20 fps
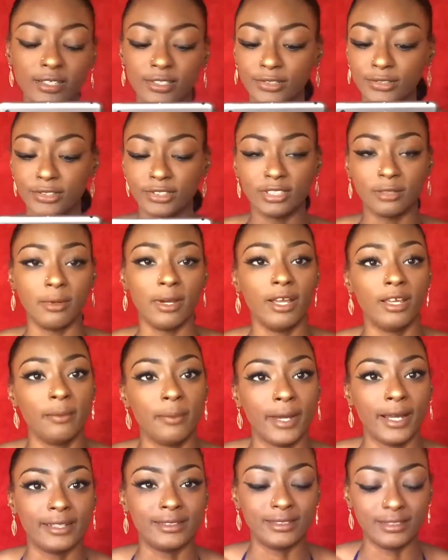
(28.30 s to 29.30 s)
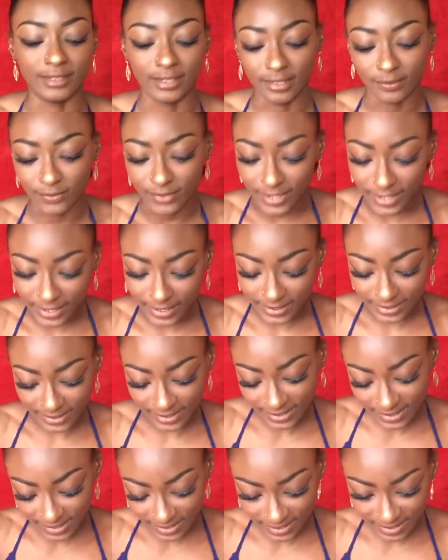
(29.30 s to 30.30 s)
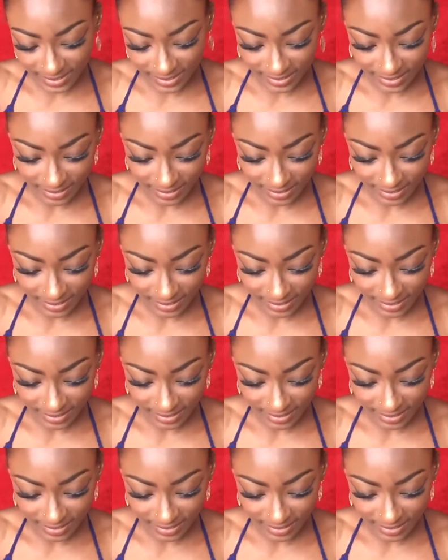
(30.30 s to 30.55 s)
Using my iPad today for this,